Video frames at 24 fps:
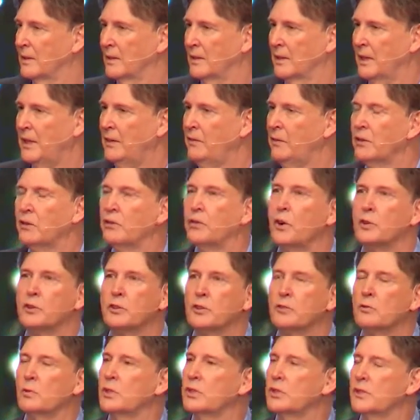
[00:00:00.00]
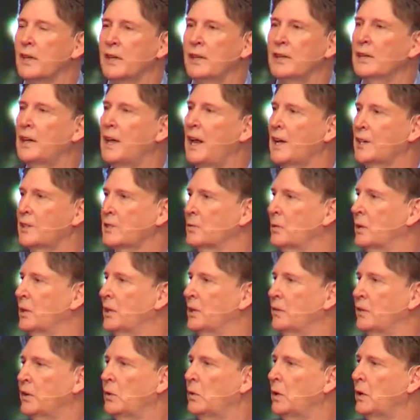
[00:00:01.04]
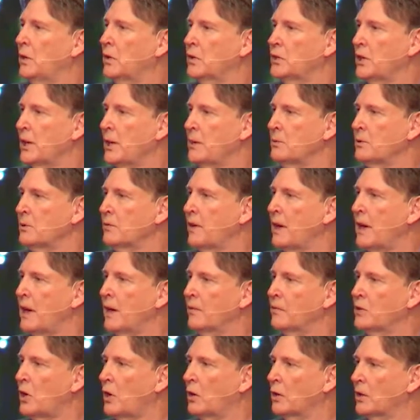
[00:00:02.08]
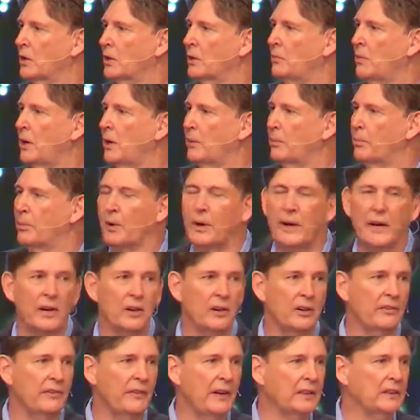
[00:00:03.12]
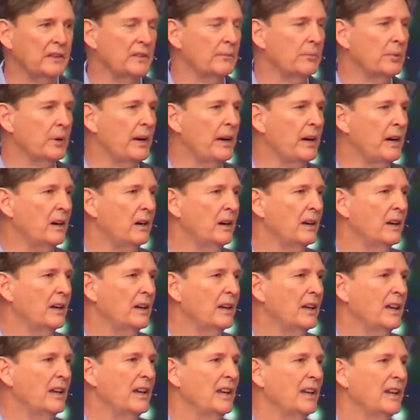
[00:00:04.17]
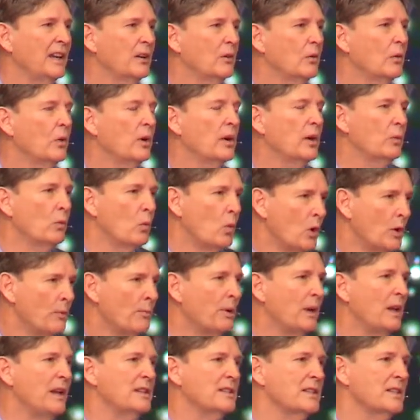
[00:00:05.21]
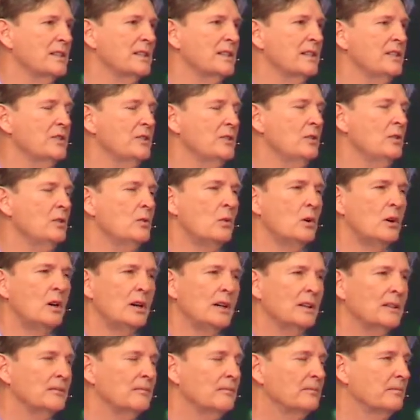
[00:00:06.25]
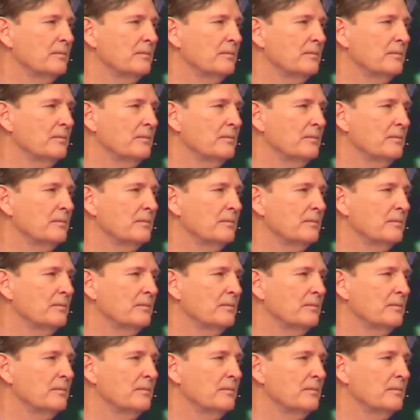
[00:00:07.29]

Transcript: Even the verses we studied last week, if you were here, James 5, talking about prayer and effective prayer. In one place, he says, you know what?